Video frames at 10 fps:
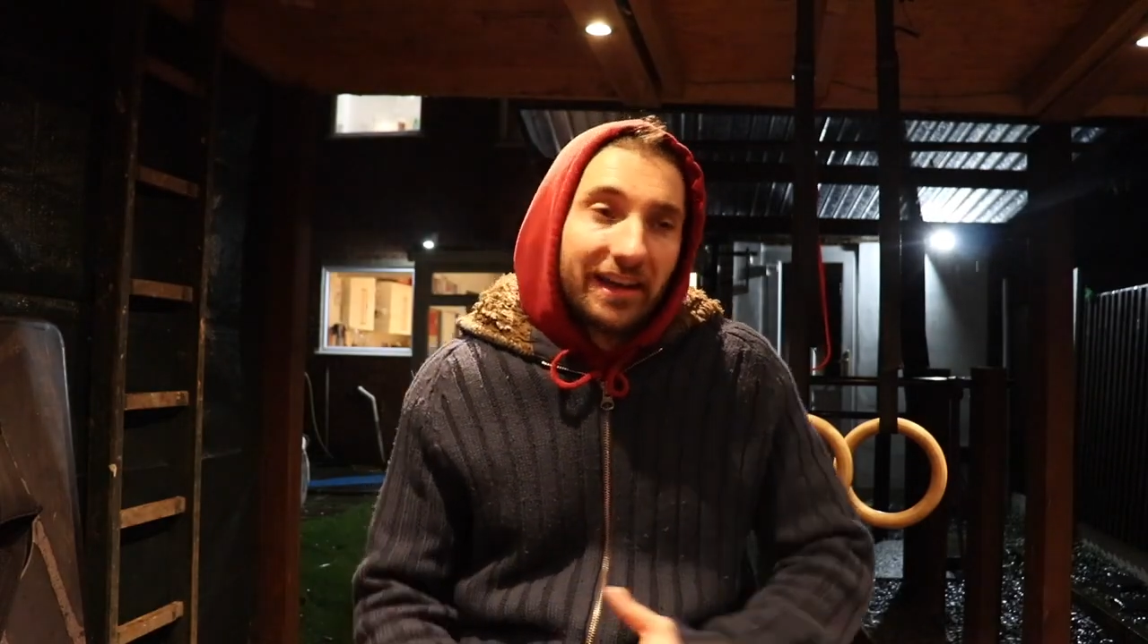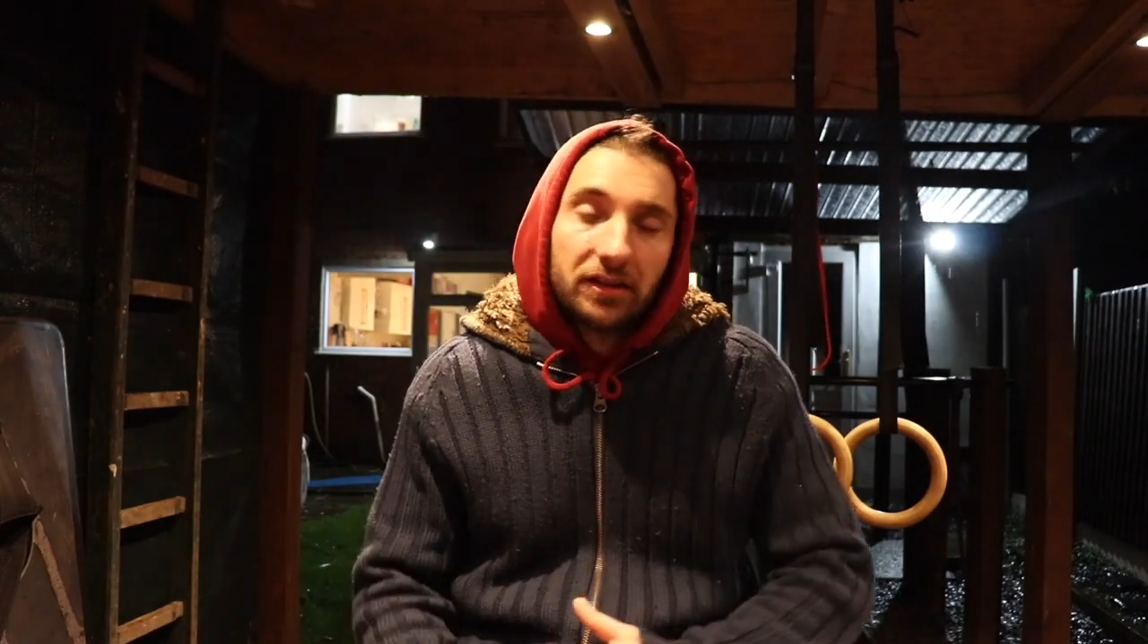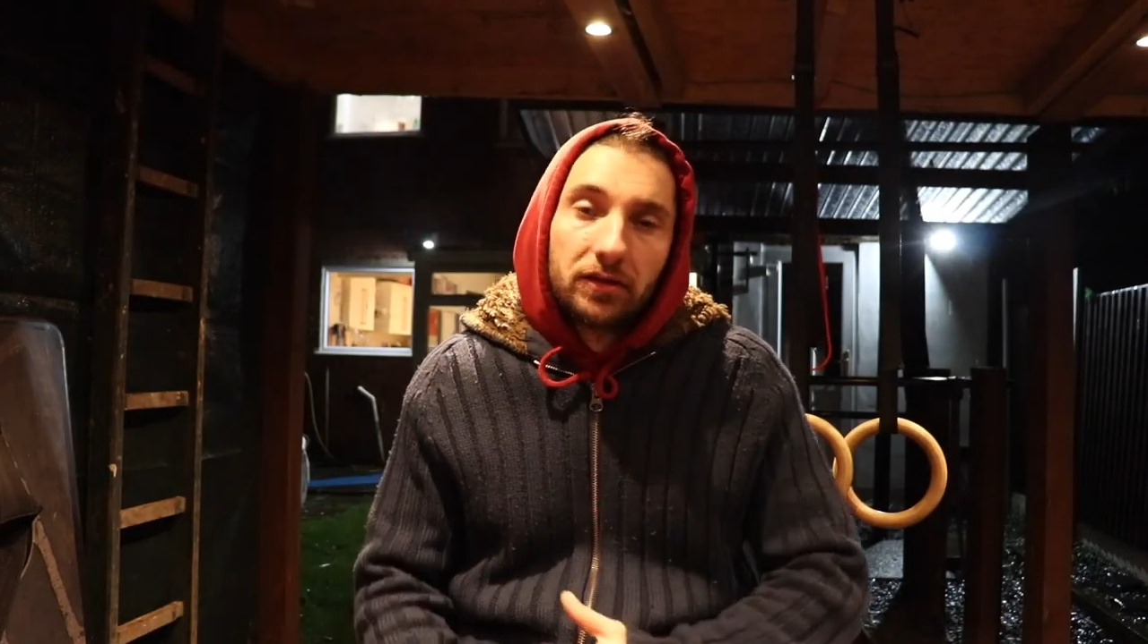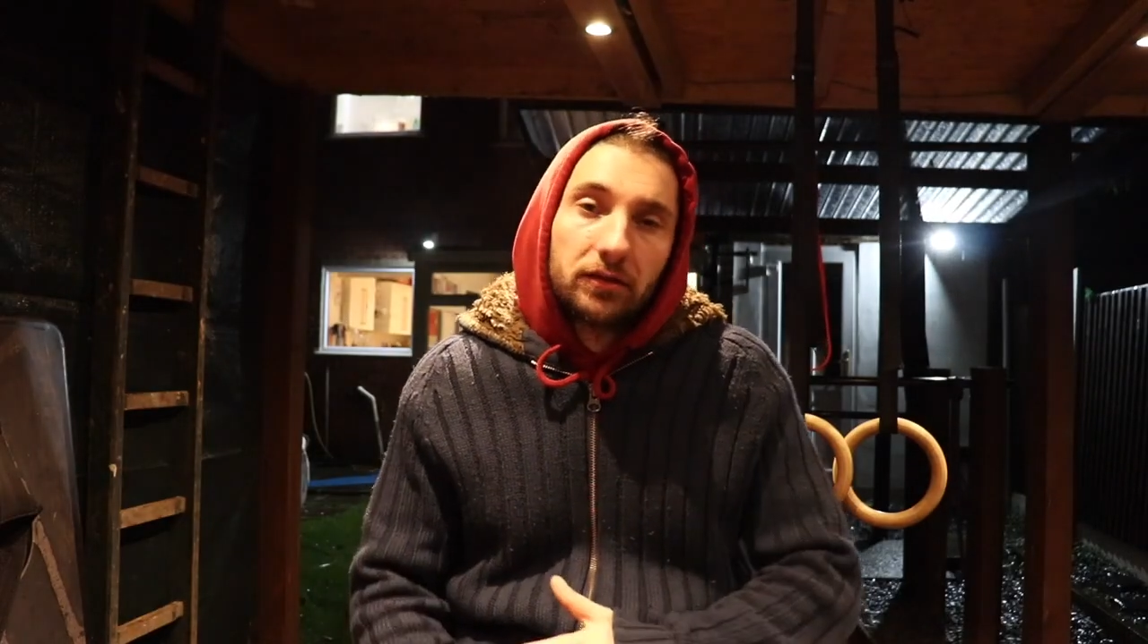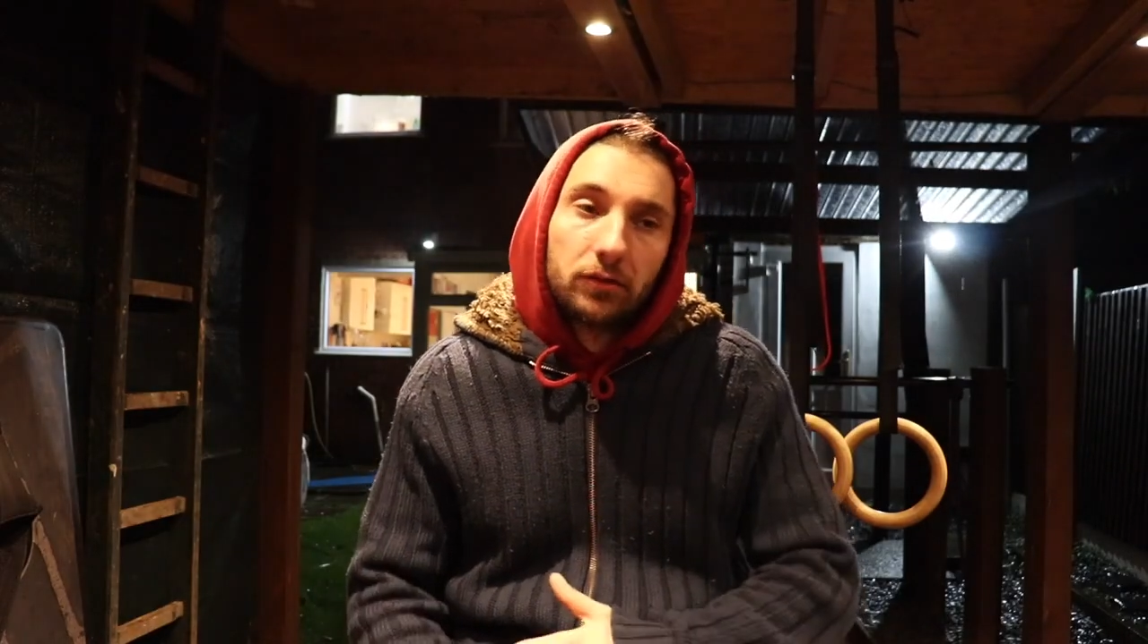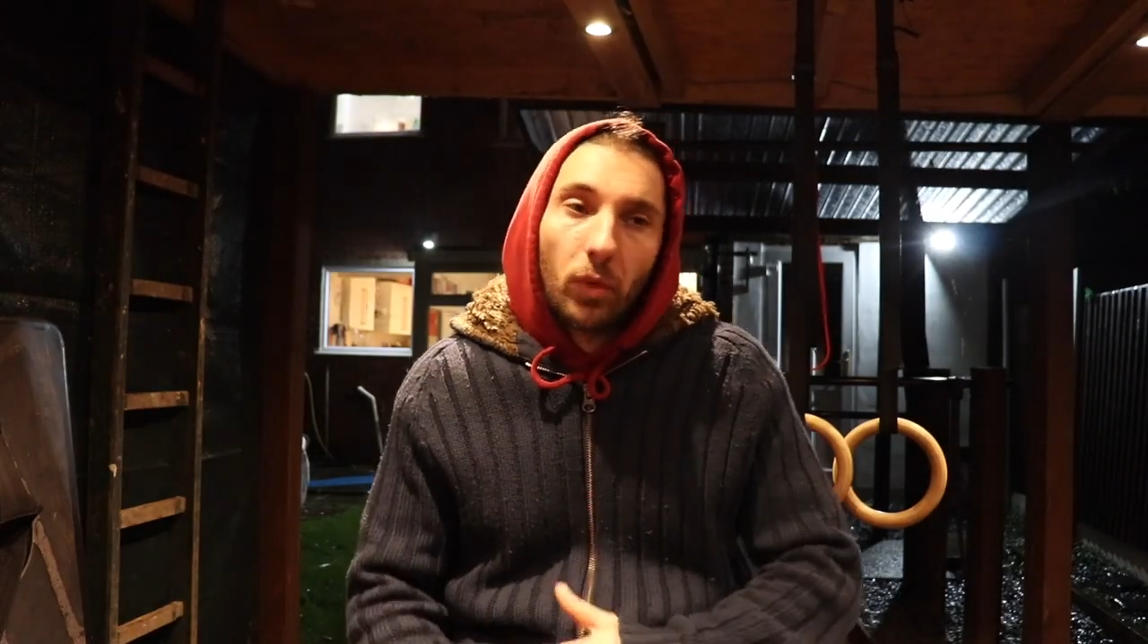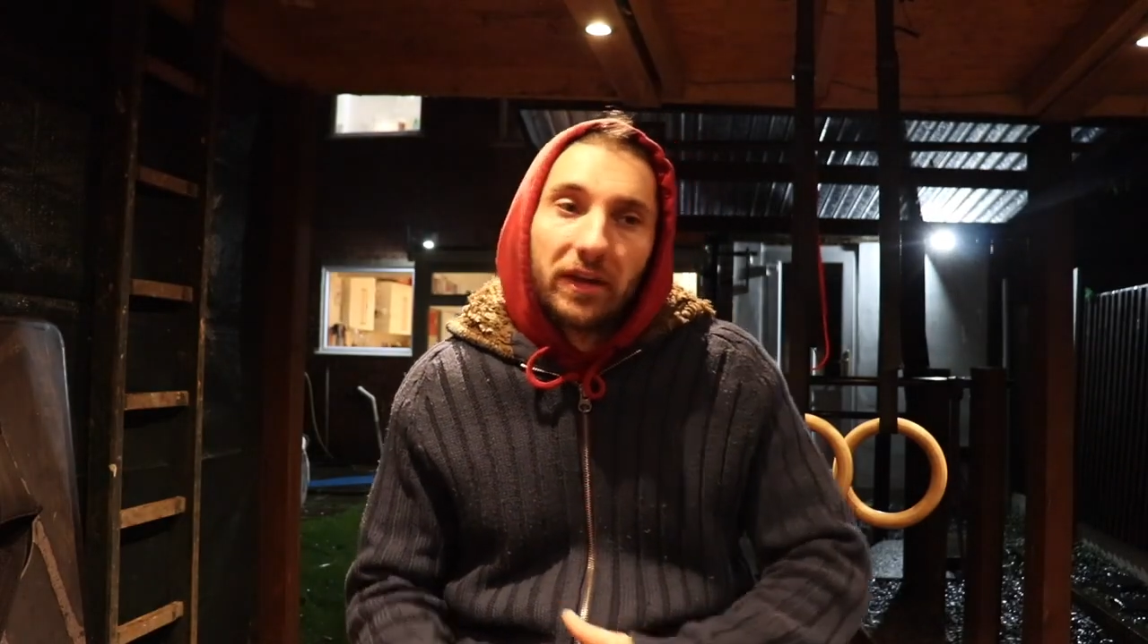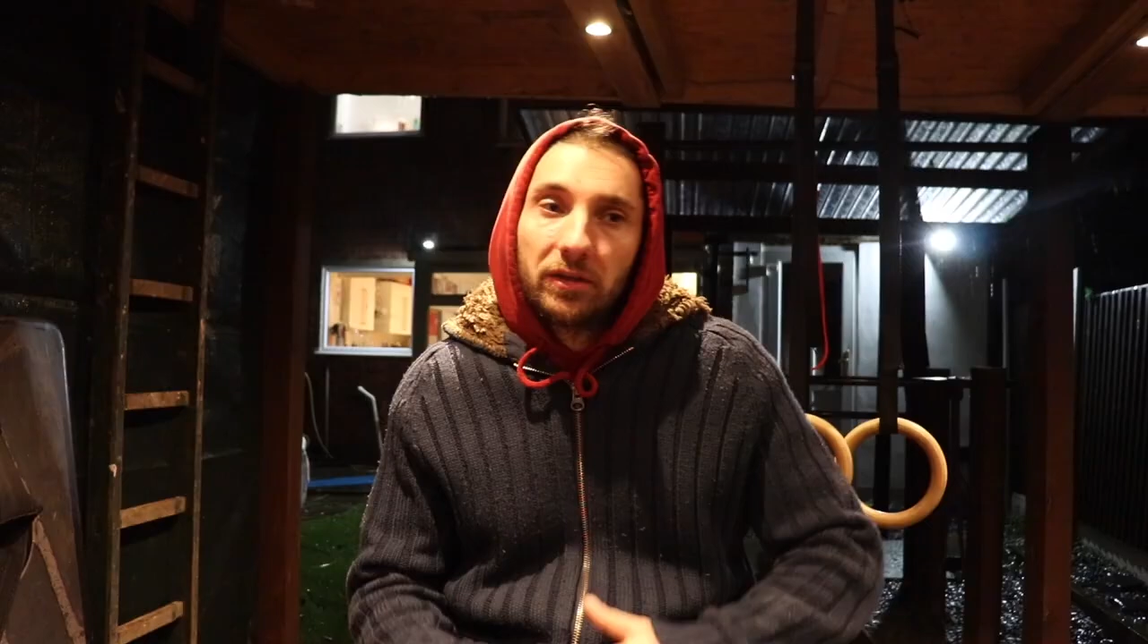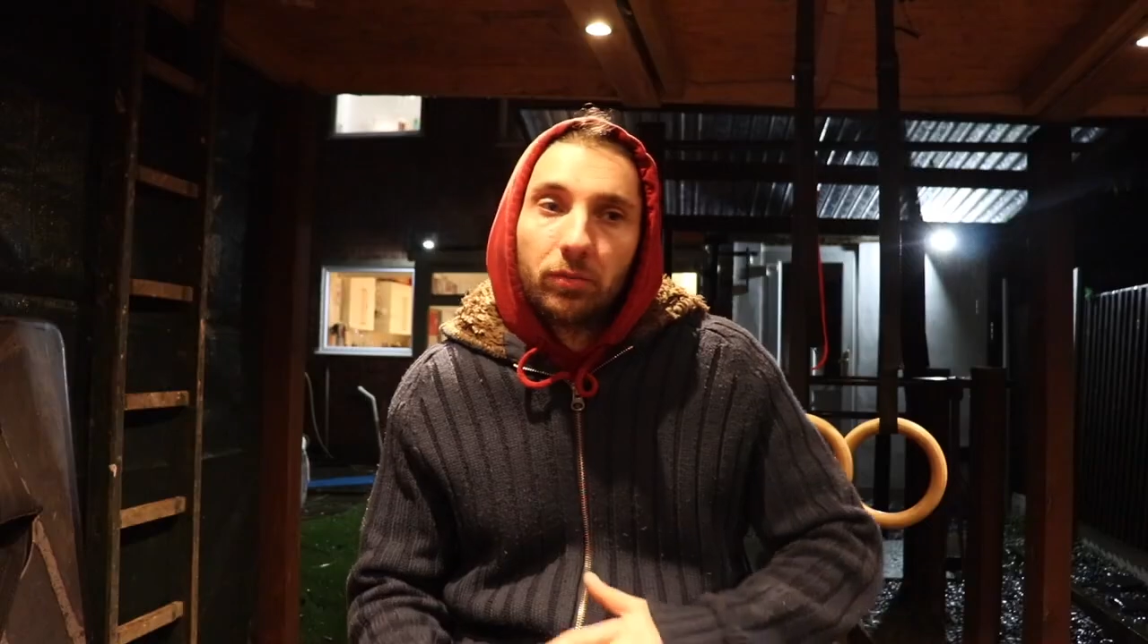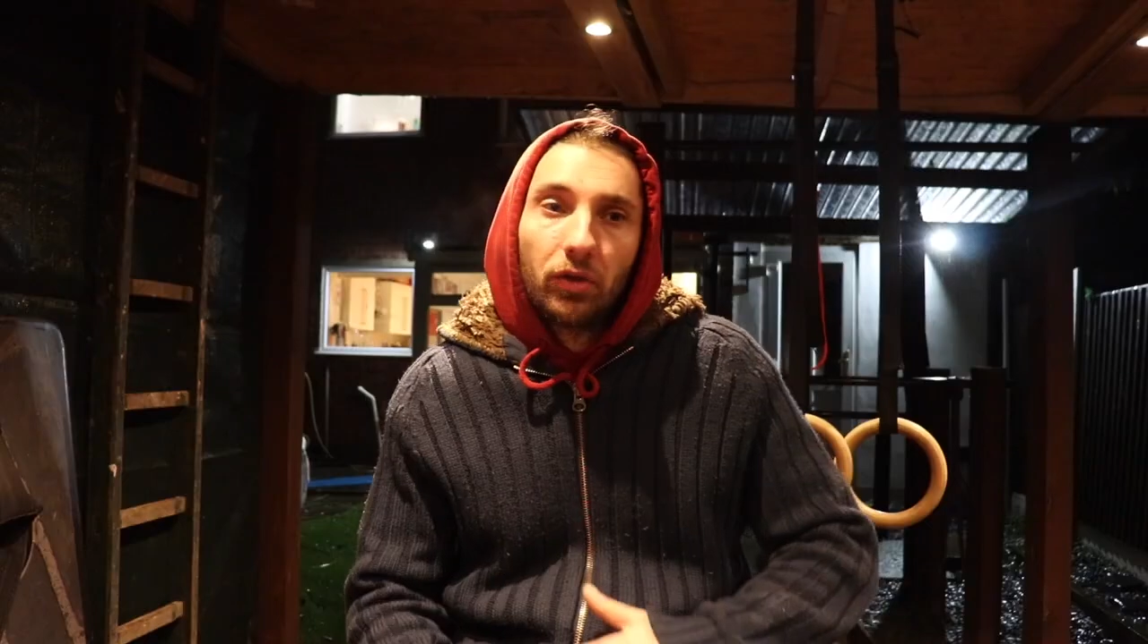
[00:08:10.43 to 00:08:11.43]
8
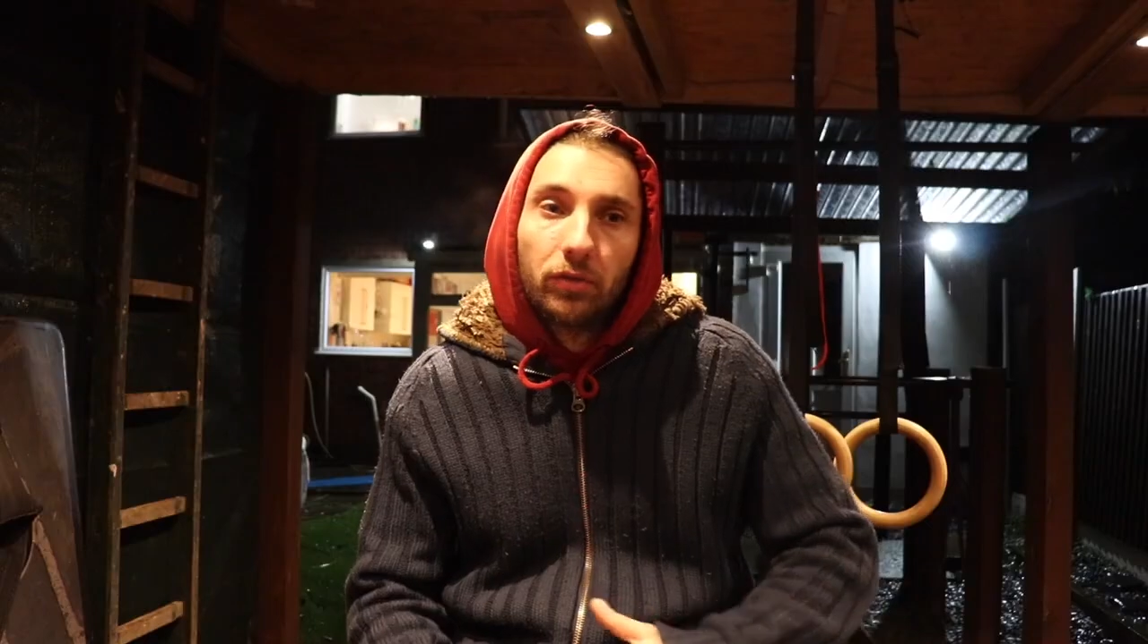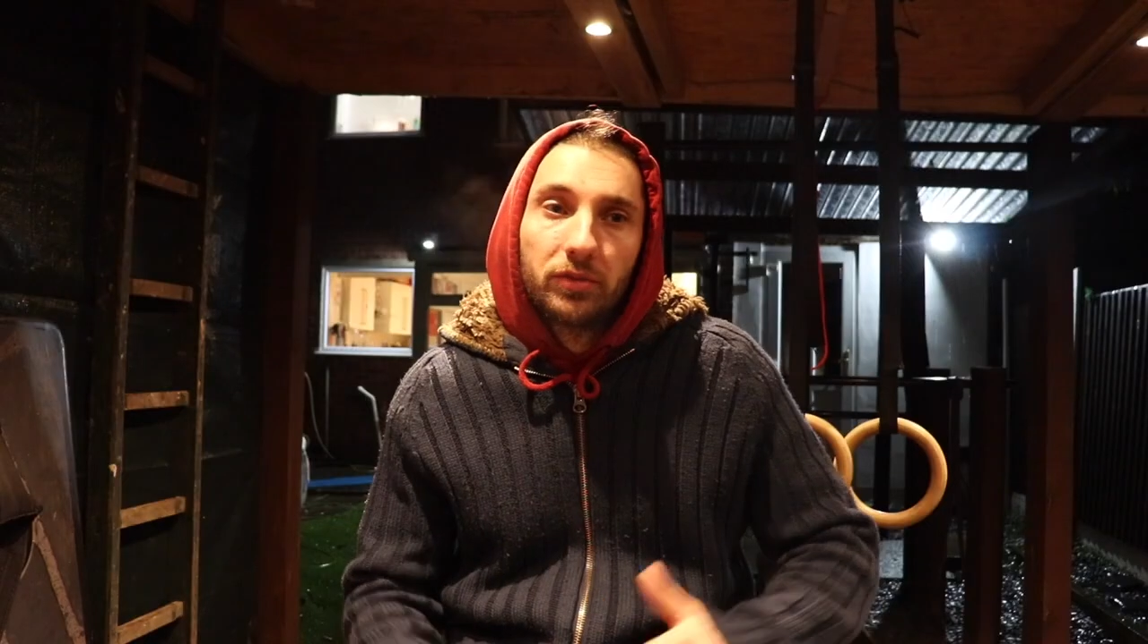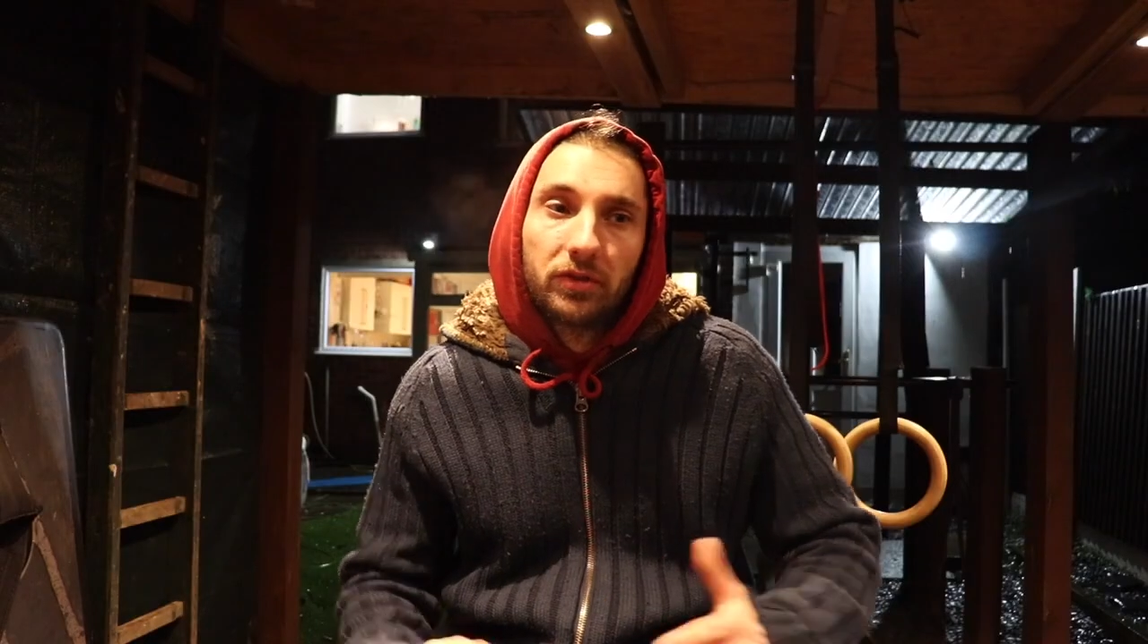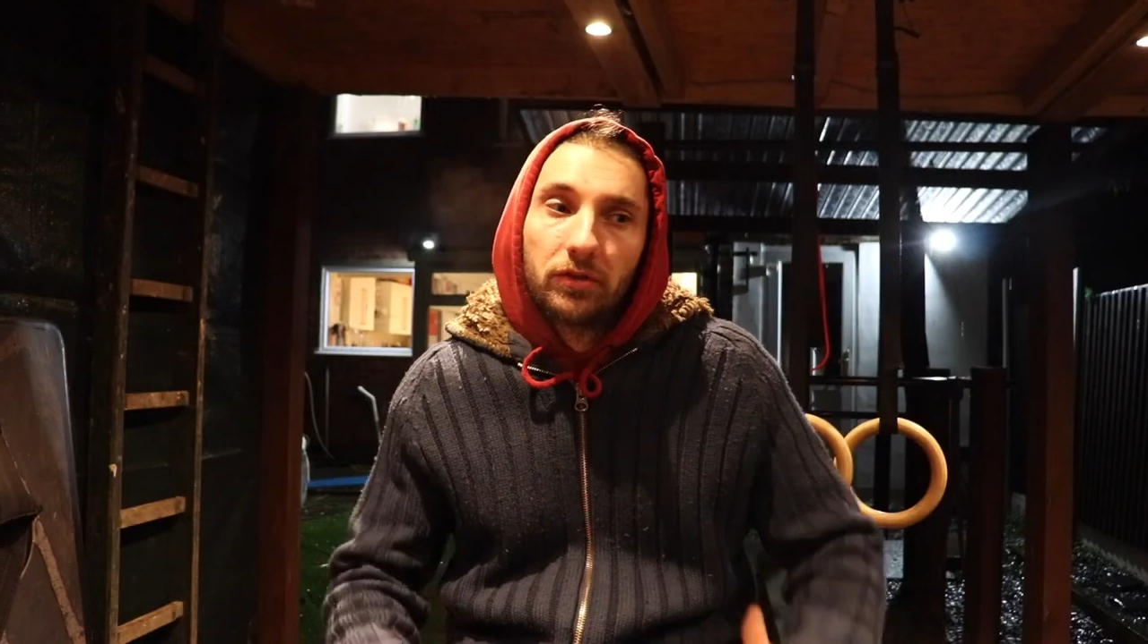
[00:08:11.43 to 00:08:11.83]
weighted pull-ups.